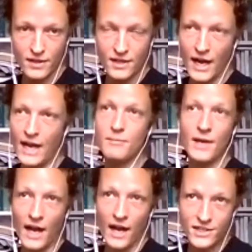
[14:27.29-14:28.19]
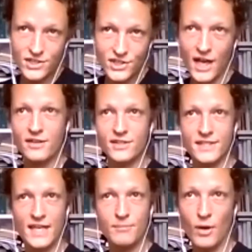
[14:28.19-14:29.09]
"I am large, I
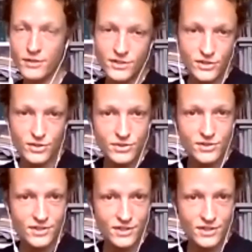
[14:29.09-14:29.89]
contain multitudes,